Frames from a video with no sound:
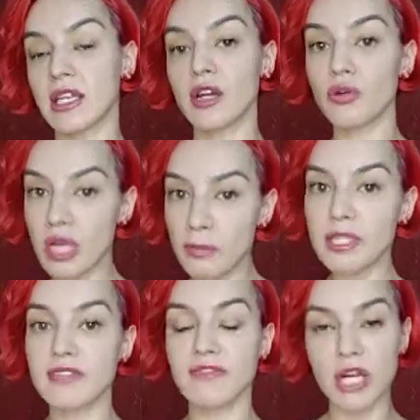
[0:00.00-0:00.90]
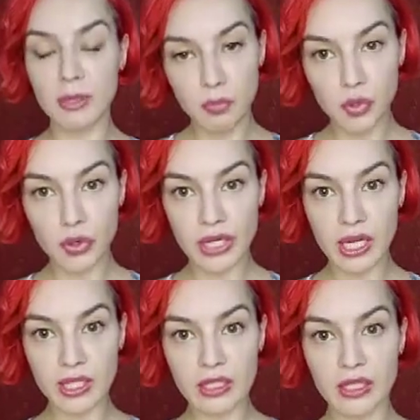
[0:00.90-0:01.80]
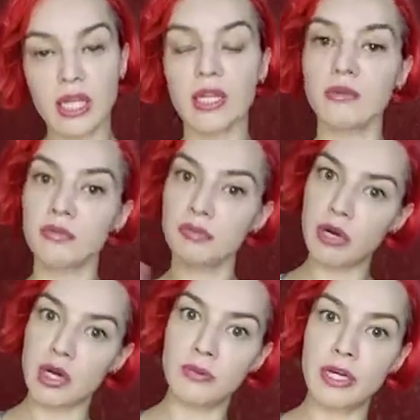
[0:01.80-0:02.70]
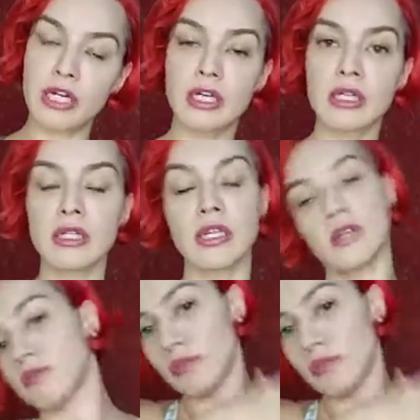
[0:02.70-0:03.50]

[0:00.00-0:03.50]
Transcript: the grip is very important in barbell,